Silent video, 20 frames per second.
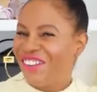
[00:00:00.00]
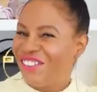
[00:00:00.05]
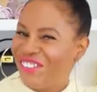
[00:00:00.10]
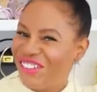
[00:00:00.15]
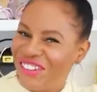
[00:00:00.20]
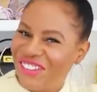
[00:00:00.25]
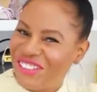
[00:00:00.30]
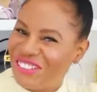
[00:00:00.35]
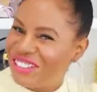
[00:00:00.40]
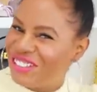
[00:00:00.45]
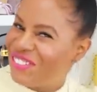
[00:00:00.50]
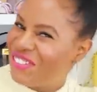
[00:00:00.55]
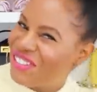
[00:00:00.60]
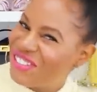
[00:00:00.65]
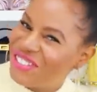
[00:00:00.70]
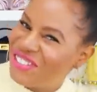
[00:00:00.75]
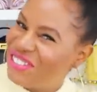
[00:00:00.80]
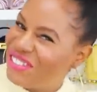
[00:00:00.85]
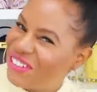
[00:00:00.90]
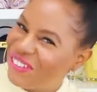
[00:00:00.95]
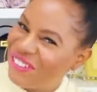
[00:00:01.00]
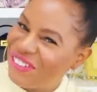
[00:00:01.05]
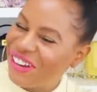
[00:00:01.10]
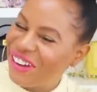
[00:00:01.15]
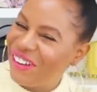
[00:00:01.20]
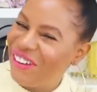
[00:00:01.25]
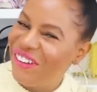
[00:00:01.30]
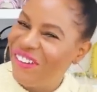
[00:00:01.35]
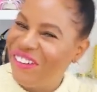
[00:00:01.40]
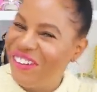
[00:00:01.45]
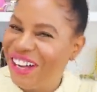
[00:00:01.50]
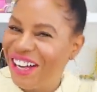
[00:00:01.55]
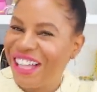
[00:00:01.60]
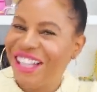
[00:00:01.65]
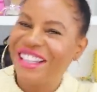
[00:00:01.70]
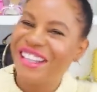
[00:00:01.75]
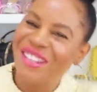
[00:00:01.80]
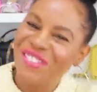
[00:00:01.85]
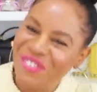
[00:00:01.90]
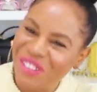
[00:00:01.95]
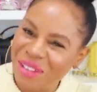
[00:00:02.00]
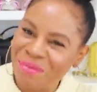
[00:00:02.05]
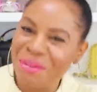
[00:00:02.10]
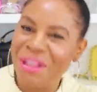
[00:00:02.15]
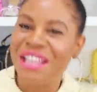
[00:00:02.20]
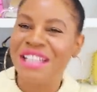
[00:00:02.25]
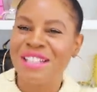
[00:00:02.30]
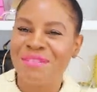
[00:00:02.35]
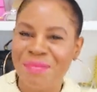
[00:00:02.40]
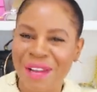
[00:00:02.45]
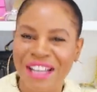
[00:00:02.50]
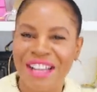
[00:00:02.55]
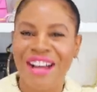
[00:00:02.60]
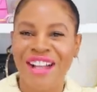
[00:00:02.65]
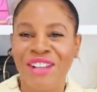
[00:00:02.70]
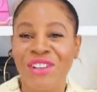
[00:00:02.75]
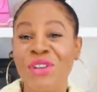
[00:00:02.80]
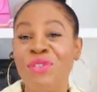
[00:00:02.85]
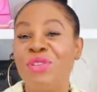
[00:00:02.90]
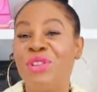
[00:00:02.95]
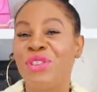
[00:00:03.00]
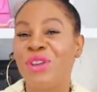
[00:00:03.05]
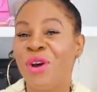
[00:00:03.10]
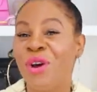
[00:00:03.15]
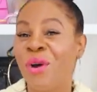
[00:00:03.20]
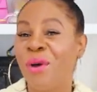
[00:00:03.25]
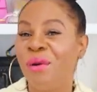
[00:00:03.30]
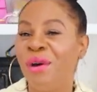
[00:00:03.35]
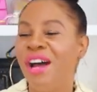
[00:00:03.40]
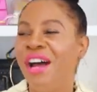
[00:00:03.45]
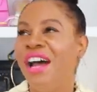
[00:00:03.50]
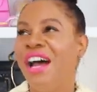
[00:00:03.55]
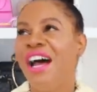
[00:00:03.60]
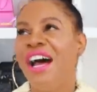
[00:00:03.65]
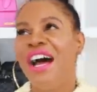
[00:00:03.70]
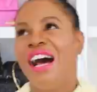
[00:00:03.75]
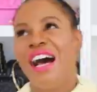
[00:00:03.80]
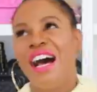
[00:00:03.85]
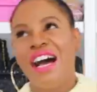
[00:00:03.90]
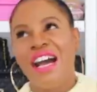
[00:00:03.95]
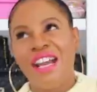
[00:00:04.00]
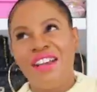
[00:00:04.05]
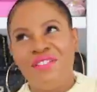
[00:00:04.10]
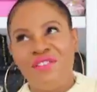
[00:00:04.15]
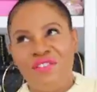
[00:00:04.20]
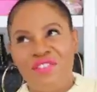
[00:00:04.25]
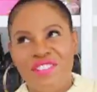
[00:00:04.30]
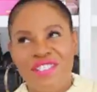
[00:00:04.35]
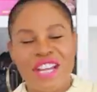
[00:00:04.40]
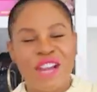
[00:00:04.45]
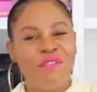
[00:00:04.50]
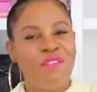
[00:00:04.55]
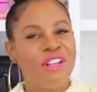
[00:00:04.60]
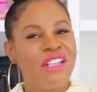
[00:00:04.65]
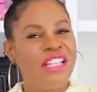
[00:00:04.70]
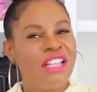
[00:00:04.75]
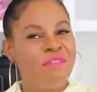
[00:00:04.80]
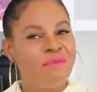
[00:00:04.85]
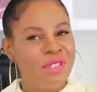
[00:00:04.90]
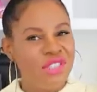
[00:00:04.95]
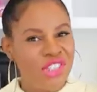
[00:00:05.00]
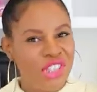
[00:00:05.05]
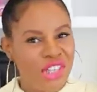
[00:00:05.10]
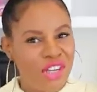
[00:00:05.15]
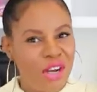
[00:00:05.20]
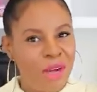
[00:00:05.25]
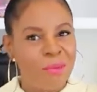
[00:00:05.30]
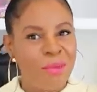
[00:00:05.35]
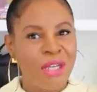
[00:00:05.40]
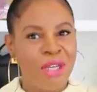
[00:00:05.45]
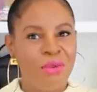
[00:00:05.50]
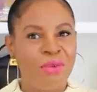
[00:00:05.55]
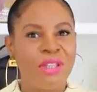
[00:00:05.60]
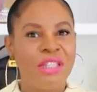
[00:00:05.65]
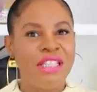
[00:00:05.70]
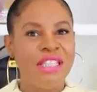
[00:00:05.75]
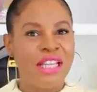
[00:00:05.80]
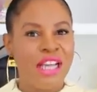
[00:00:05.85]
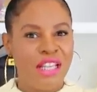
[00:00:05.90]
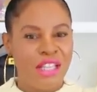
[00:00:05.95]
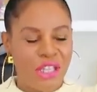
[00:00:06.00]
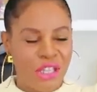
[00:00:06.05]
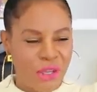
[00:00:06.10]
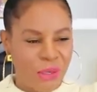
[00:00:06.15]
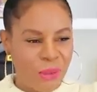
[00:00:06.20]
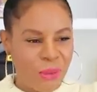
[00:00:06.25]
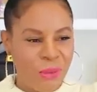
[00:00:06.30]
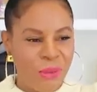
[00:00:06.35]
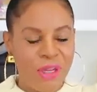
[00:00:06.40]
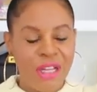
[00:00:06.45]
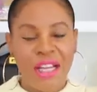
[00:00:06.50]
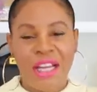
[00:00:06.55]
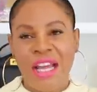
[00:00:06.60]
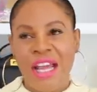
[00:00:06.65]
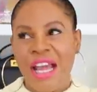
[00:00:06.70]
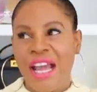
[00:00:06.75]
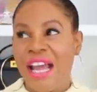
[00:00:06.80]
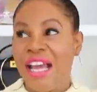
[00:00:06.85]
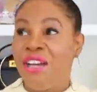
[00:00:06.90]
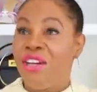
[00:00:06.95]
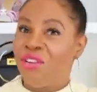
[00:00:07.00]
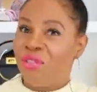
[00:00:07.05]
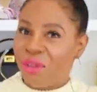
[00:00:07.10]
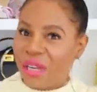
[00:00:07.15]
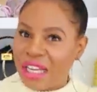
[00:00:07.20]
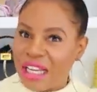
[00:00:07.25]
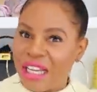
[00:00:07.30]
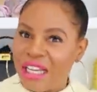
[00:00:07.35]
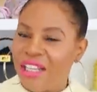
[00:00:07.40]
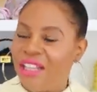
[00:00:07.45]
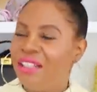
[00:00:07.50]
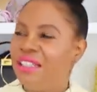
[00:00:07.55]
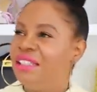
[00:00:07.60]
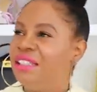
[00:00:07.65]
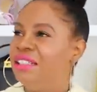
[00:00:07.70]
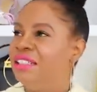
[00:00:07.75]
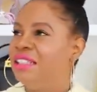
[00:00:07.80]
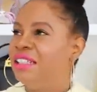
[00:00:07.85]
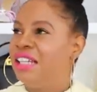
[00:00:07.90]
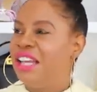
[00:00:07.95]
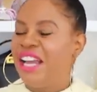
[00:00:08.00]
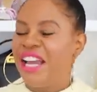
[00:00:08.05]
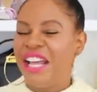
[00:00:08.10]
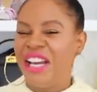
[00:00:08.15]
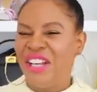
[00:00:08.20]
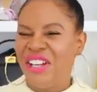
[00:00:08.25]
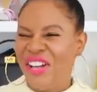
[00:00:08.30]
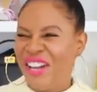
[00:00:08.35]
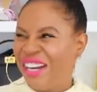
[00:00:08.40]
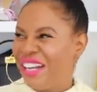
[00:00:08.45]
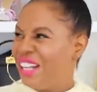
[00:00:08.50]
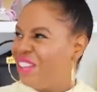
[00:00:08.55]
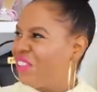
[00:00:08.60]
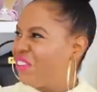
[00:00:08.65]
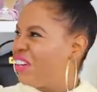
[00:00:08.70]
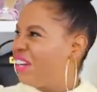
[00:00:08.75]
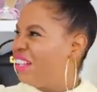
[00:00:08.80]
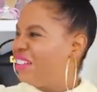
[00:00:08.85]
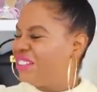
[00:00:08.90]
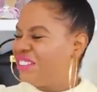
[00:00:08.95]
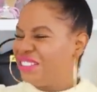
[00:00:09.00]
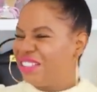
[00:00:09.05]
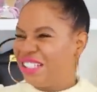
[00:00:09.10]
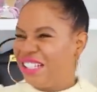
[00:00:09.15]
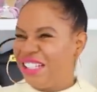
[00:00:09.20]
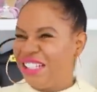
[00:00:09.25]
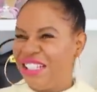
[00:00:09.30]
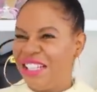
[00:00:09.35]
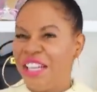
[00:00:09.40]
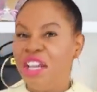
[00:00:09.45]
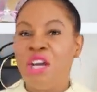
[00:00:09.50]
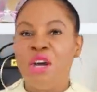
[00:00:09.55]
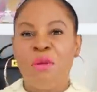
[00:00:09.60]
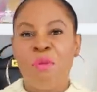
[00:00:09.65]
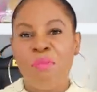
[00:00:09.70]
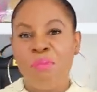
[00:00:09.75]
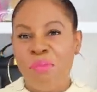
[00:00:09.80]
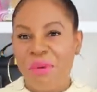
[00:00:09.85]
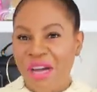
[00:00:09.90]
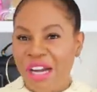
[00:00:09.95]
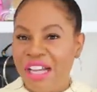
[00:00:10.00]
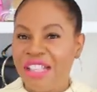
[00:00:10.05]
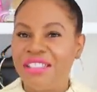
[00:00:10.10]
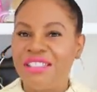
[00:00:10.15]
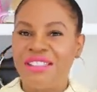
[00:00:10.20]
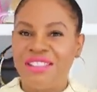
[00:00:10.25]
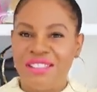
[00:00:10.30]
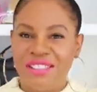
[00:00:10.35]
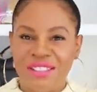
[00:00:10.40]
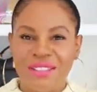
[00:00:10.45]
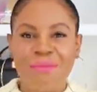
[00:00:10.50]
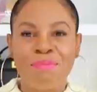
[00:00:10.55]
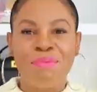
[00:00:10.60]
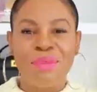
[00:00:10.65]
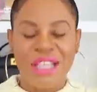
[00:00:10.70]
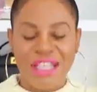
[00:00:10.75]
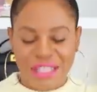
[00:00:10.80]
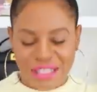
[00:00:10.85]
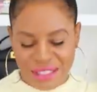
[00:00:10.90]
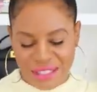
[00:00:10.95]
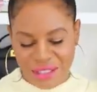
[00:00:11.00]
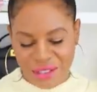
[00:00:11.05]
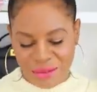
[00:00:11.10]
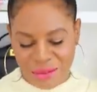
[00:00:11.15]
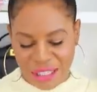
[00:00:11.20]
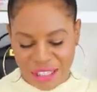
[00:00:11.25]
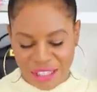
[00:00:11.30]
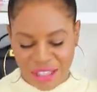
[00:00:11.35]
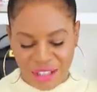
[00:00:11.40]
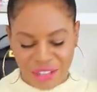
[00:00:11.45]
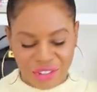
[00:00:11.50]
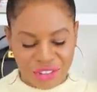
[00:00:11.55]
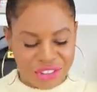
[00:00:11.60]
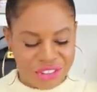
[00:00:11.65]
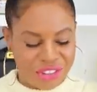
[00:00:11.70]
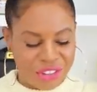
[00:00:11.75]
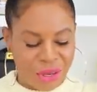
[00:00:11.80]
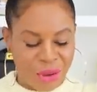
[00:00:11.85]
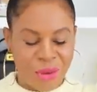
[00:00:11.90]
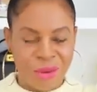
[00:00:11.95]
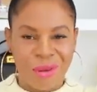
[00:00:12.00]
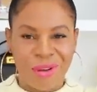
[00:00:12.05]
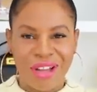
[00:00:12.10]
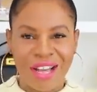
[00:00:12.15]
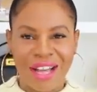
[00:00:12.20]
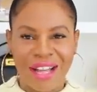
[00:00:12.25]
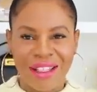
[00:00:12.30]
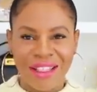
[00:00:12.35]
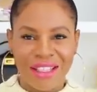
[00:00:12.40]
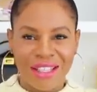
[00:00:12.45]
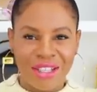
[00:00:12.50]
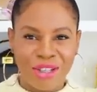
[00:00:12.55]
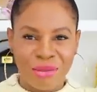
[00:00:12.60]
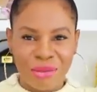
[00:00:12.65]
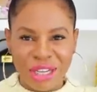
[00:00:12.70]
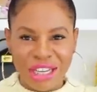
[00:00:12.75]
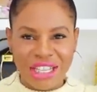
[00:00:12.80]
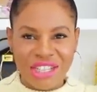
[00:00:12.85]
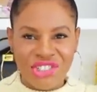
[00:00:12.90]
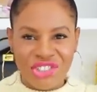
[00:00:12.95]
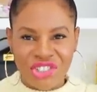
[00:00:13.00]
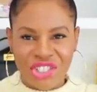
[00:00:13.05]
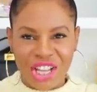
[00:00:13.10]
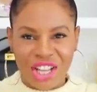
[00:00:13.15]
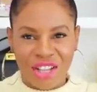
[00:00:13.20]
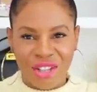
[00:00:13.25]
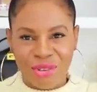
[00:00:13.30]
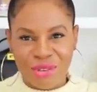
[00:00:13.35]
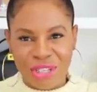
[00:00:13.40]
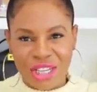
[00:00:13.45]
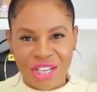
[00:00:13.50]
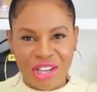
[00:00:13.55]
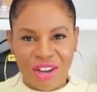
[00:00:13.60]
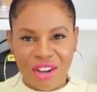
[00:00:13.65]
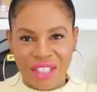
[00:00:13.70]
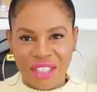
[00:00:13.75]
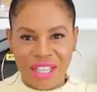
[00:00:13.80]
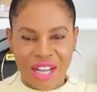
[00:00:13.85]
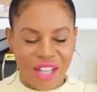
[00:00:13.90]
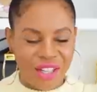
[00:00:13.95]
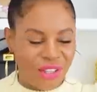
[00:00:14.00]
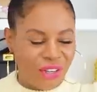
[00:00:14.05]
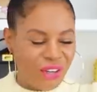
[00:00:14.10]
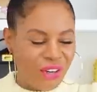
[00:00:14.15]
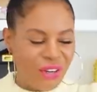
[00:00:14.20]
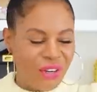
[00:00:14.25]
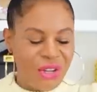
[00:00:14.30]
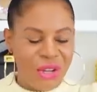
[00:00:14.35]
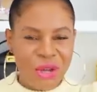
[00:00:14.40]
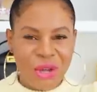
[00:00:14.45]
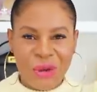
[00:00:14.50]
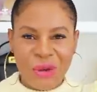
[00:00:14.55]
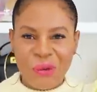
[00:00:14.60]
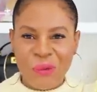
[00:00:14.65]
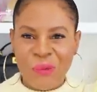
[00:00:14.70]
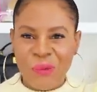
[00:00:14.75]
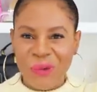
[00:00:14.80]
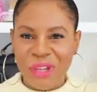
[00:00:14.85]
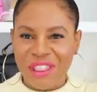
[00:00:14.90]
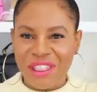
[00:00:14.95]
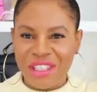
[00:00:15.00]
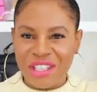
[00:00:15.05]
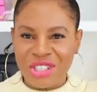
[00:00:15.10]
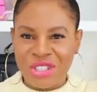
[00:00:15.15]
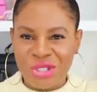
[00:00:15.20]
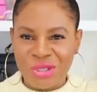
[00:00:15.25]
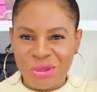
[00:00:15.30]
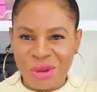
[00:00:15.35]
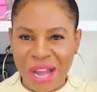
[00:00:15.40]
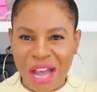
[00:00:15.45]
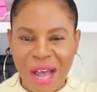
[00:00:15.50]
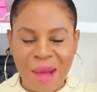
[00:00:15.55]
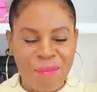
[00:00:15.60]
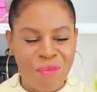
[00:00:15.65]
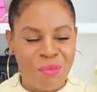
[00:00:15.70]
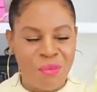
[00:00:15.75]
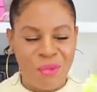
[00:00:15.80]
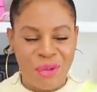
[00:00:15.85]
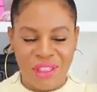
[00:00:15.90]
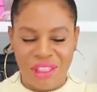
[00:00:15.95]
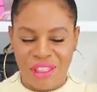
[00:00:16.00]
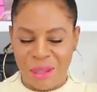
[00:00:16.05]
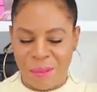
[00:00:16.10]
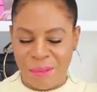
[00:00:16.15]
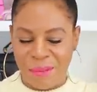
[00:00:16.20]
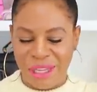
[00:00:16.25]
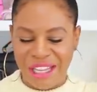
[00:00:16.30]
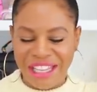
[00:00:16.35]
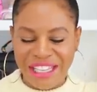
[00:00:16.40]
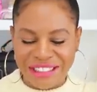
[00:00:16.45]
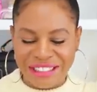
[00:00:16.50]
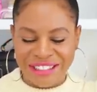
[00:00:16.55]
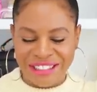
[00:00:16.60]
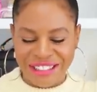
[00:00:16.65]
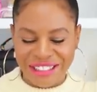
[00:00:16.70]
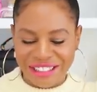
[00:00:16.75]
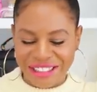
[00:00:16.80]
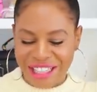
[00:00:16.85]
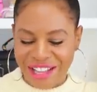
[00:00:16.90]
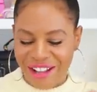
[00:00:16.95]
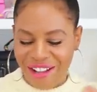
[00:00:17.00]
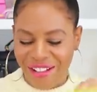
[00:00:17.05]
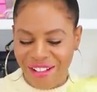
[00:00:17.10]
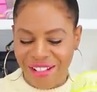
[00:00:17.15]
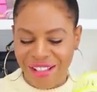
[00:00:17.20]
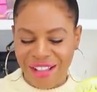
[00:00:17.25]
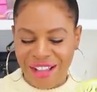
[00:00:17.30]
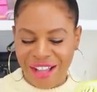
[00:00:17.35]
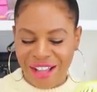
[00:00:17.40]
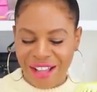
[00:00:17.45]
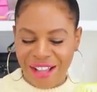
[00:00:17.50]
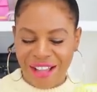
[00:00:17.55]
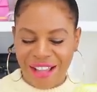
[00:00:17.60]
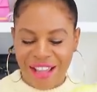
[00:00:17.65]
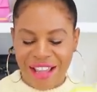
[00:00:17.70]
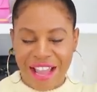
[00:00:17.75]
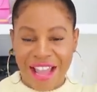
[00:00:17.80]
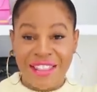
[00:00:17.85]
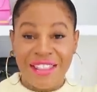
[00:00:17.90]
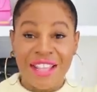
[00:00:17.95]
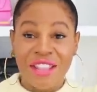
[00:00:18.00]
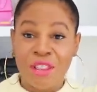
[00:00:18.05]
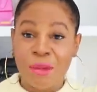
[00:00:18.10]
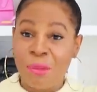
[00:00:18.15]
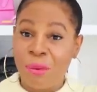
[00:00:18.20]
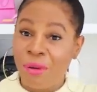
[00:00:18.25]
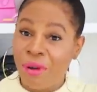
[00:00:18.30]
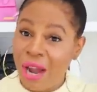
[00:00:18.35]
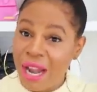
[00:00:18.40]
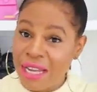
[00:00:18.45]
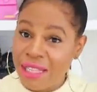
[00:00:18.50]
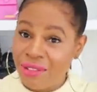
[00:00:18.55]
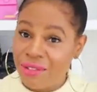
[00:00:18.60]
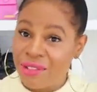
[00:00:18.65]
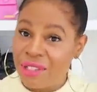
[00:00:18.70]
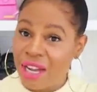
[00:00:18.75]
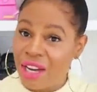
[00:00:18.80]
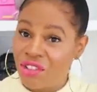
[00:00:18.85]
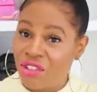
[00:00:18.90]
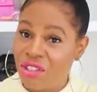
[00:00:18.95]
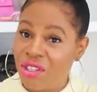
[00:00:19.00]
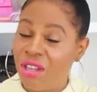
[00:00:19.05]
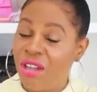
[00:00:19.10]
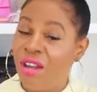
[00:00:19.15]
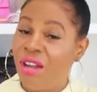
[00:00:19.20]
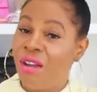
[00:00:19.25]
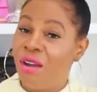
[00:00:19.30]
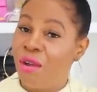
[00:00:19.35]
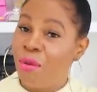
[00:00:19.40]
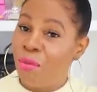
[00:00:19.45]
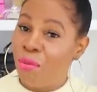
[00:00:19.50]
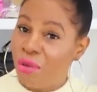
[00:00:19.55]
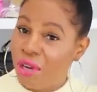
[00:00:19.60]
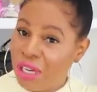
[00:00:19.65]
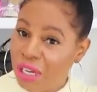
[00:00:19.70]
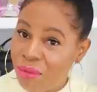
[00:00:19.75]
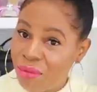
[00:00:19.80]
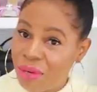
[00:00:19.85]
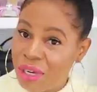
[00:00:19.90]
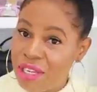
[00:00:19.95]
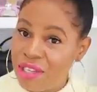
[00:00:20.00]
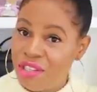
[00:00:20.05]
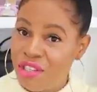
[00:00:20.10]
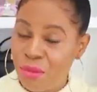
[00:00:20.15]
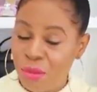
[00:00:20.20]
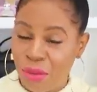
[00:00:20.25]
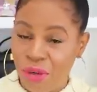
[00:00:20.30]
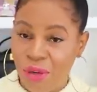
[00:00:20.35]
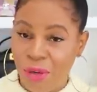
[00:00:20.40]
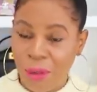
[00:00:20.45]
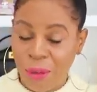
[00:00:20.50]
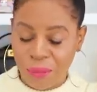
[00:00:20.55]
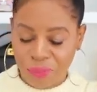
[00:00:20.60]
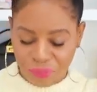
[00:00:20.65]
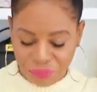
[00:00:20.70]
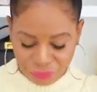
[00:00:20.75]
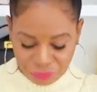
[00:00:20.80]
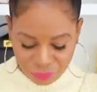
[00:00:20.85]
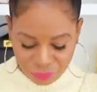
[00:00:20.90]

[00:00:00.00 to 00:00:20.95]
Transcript: For those of you who don't know, I love pink. Pink is my color, even though I definitely have been cheating on pink with yellow and green and a lot of other colors lately. But pink is still my color. So the greenish yellow neon color with the strap, with the pink detail. And then the price was actually pretty reasonable.